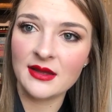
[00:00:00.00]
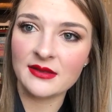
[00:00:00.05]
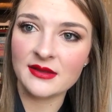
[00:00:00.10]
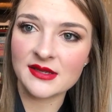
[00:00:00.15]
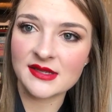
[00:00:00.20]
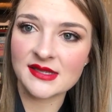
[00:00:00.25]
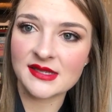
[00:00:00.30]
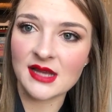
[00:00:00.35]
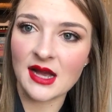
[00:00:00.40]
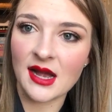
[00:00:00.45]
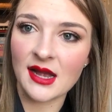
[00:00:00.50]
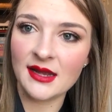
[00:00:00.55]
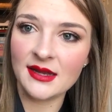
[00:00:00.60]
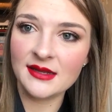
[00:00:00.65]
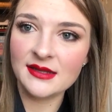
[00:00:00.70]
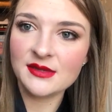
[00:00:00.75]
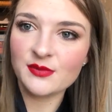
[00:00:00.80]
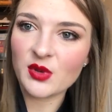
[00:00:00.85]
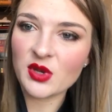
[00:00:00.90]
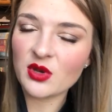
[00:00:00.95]
the
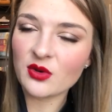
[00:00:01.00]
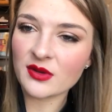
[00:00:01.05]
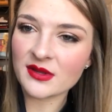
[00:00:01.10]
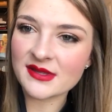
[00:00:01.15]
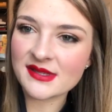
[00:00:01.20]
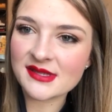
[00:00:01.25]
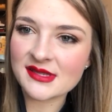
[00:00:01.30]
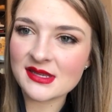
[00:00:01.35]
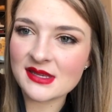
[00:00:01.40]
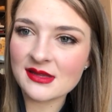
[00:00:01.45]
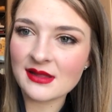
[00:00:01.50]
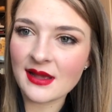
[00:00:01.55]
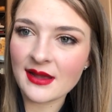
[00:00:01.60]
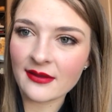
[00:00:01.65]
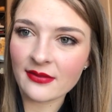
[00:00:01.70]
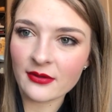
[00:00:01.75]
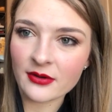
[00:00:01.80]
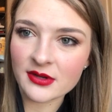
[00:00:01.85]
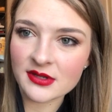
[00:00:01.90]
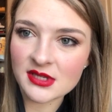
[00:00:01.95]
sides, but you can see
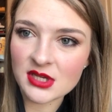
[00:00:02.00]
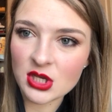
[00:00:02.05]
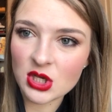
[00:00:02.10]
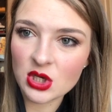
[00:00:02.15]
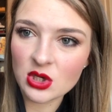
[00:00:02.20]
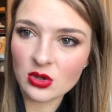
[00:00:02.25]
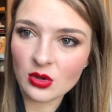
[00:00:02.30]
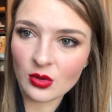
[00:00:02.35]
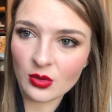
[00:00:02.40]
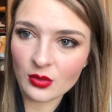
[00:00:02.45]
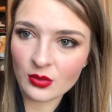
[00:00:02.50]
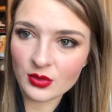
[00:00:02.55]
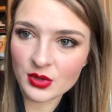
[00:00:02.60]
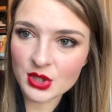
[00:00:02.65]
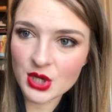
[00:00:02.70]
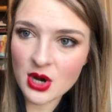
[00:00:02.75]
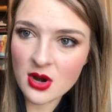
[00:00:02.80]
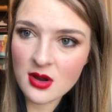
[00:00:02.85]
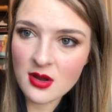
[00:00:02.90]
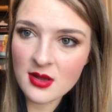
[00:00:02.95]
like there's a
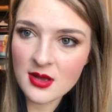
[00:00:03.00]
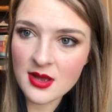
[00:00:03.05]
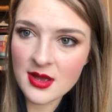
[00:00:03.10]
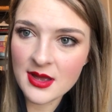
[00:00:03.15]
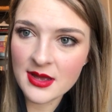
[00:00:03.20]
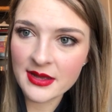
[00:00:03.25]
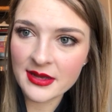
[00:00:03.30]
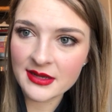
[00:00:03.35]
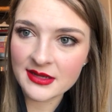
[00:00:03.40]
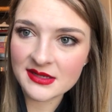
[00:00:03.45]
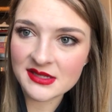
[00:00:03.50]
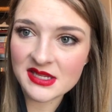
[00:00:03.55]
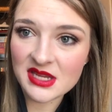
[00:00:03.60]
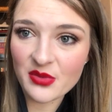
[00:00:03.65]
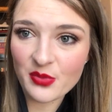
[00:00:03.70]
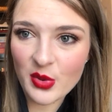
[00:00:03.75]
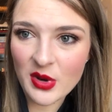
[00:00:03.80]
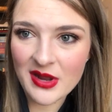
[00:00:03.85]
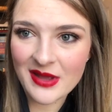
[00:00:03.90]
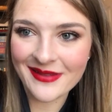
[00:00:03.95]
huge
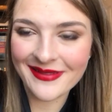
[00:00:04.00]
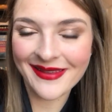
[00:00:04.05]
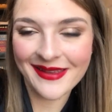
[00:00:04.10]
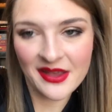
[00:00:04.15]
dip in it.